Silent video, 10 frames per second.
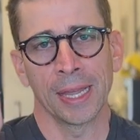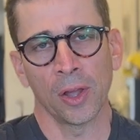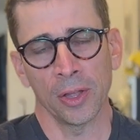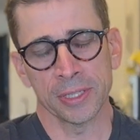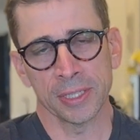
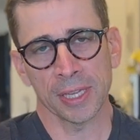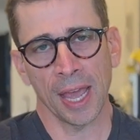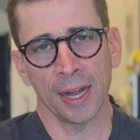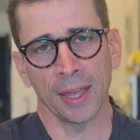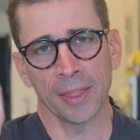causing
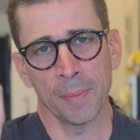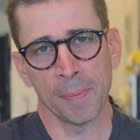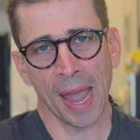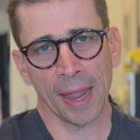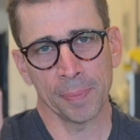sciatica than
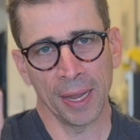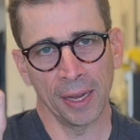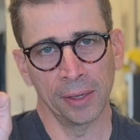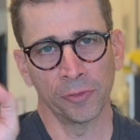back pain,